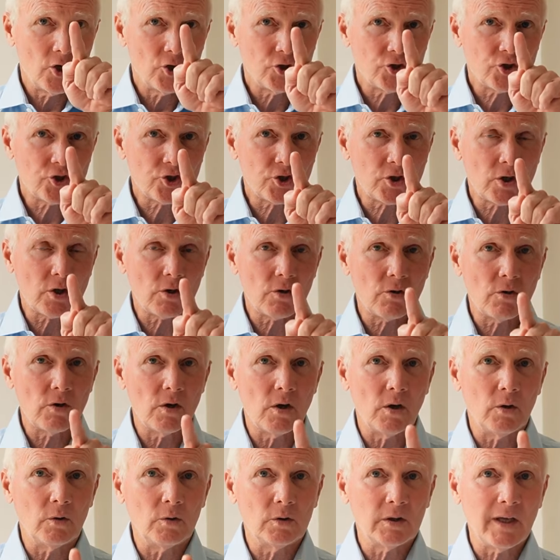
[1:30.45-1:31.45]

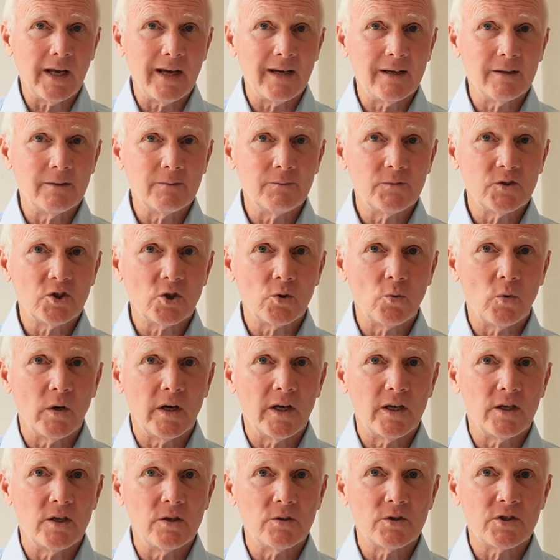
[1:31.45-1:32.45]
Scroll down to
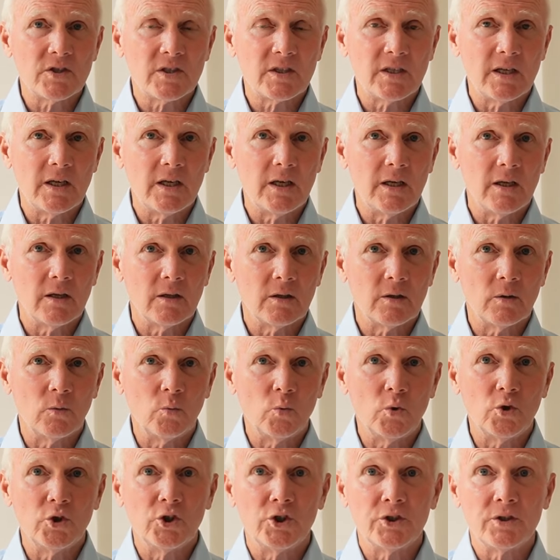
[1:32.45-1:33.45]
where you see the
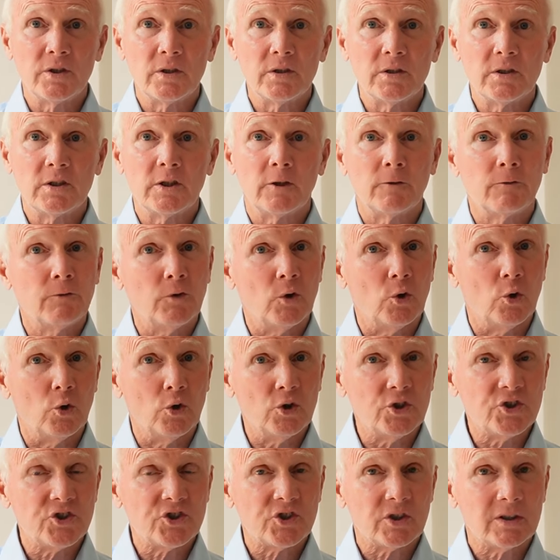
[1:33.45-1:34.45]
word
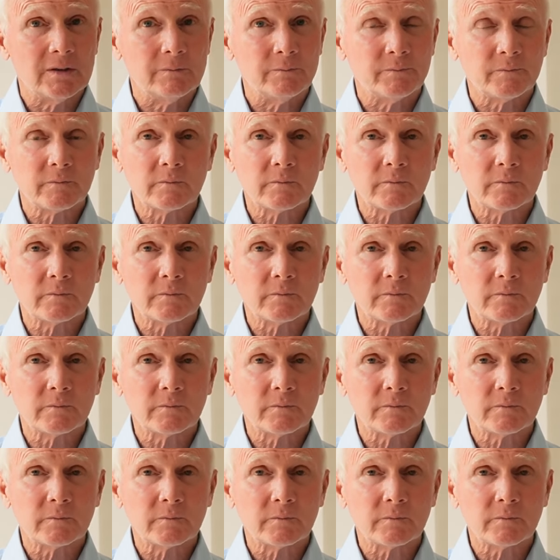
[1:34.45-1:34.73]
divorce